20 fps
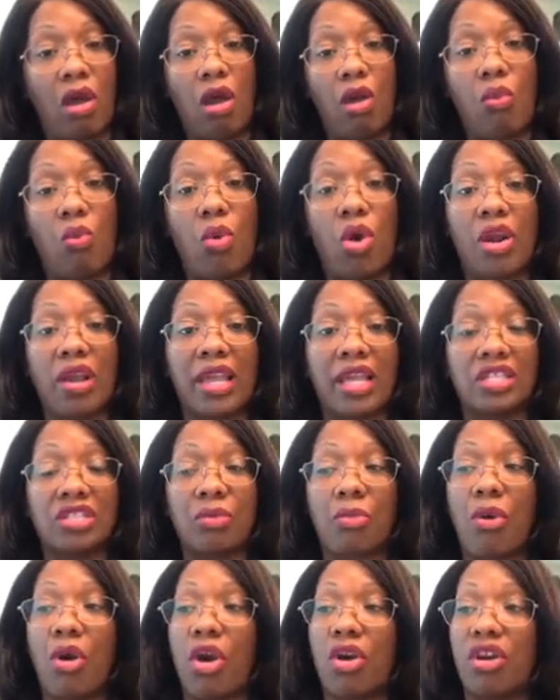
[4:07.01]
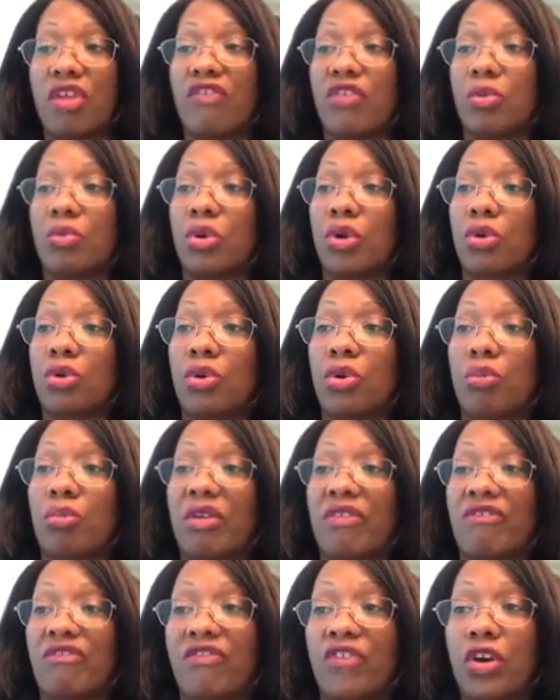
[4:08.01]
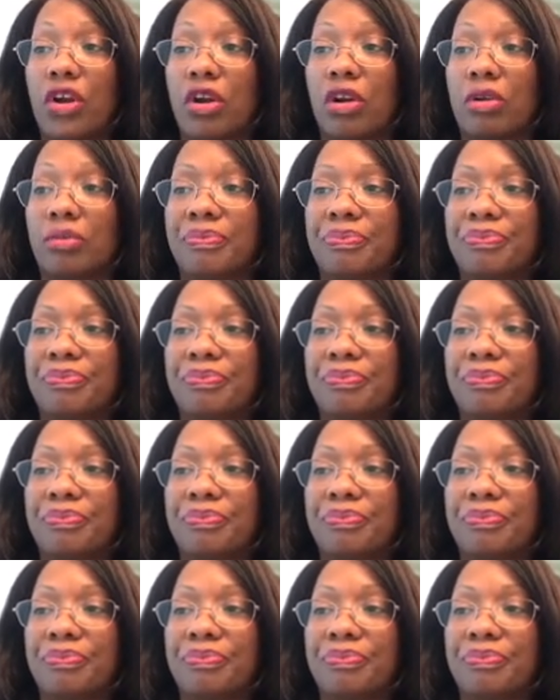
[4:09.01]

work as a part of a recruitment firm?